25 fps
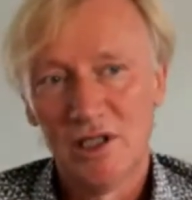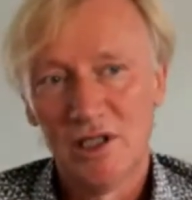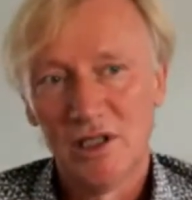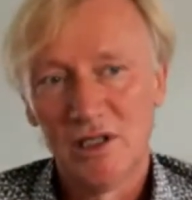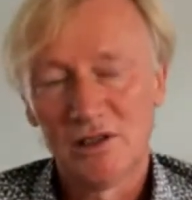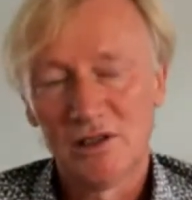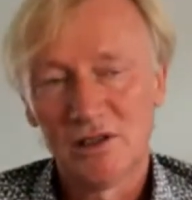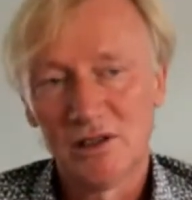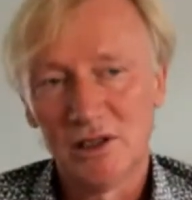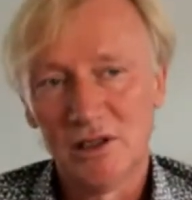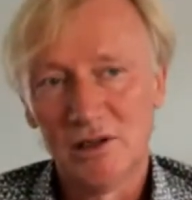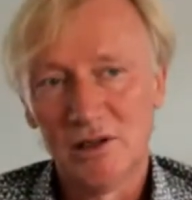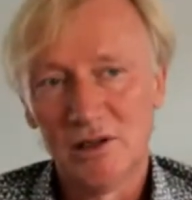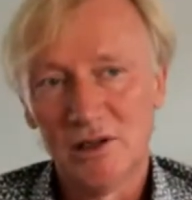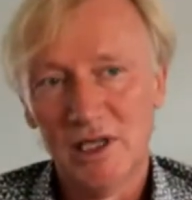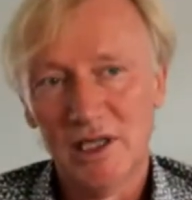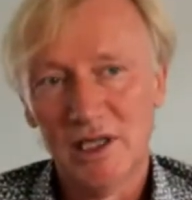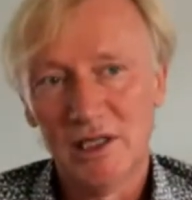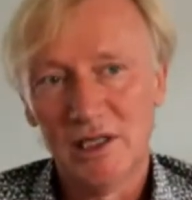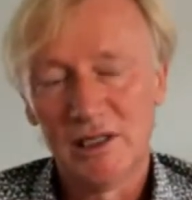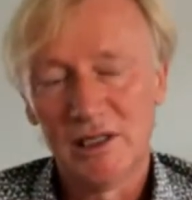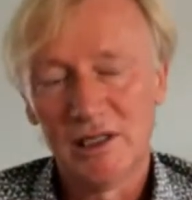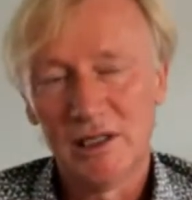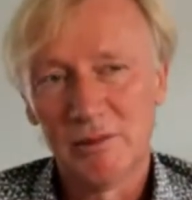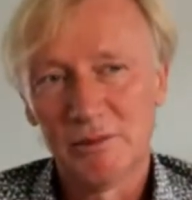So,
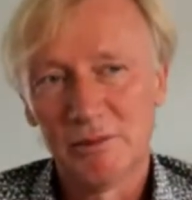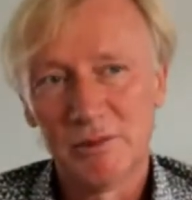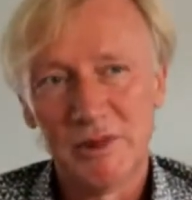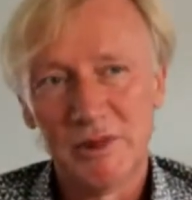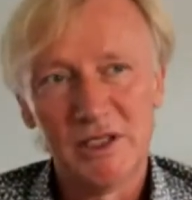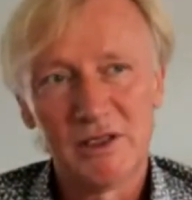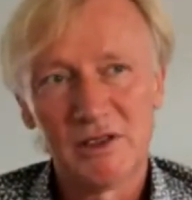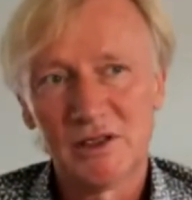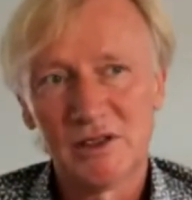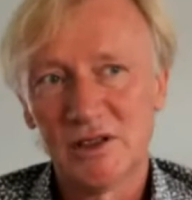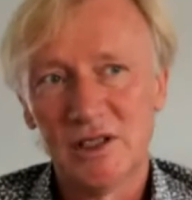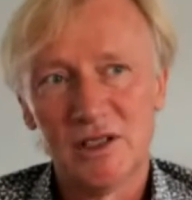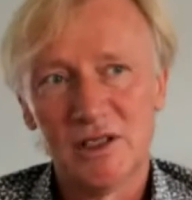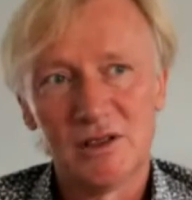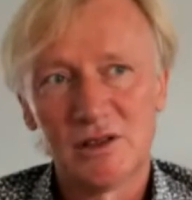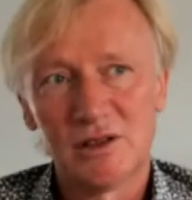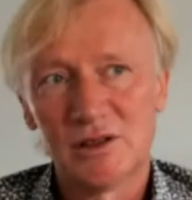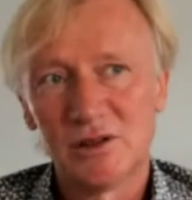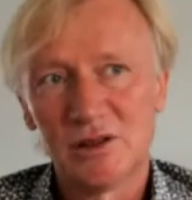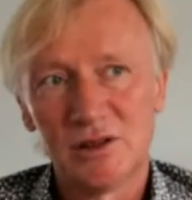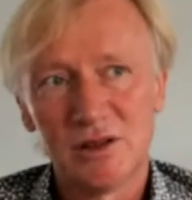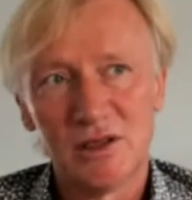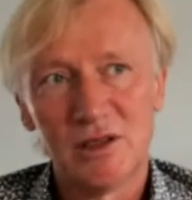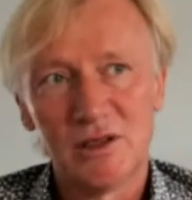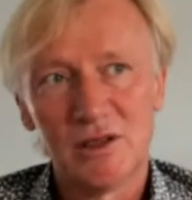and
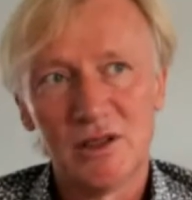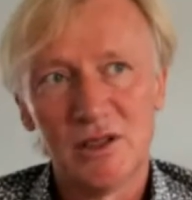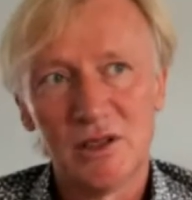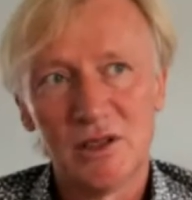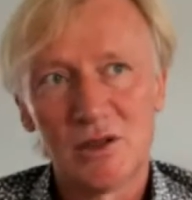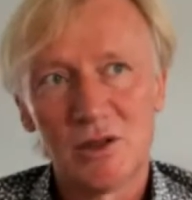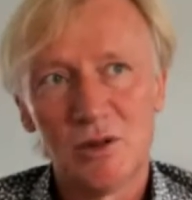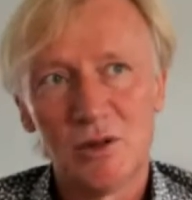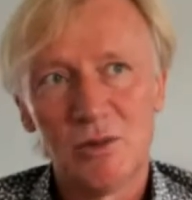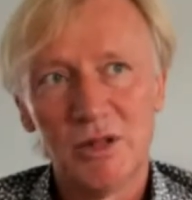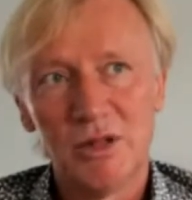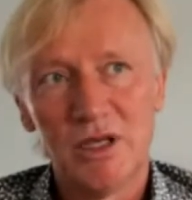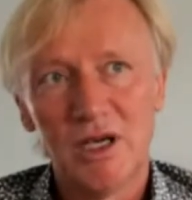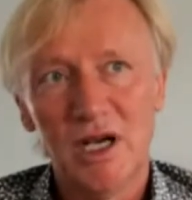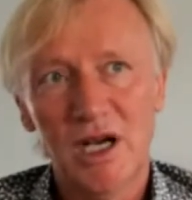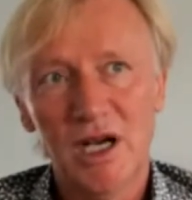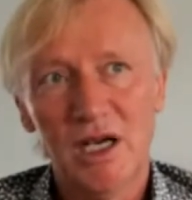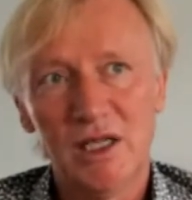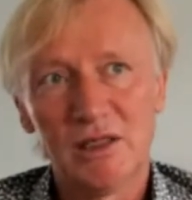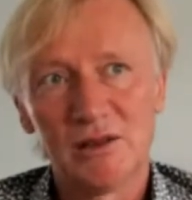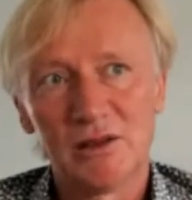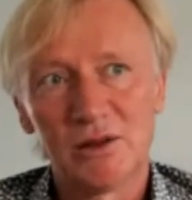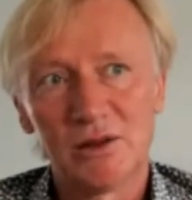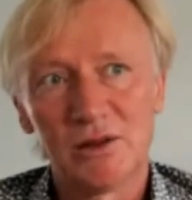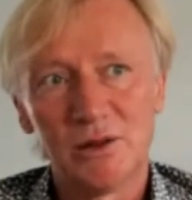it's super
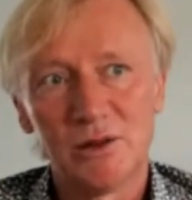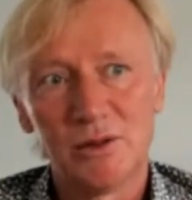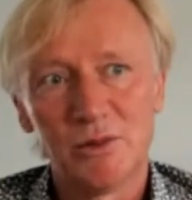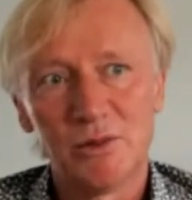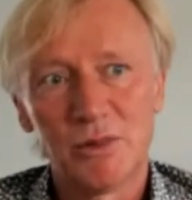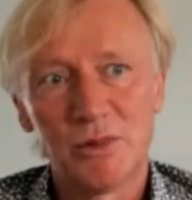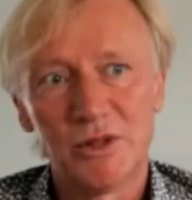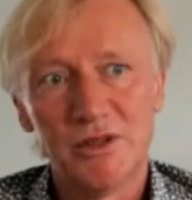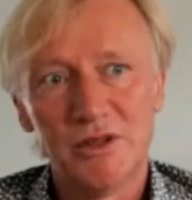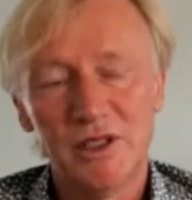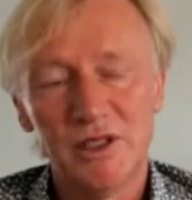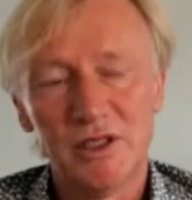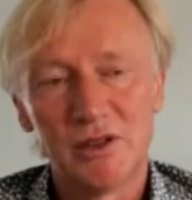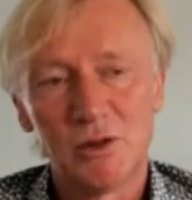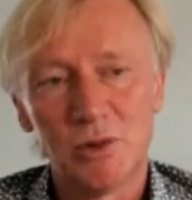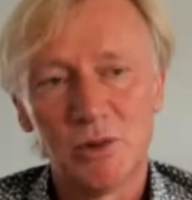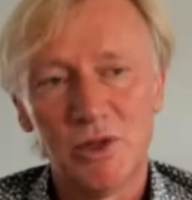hard to predict.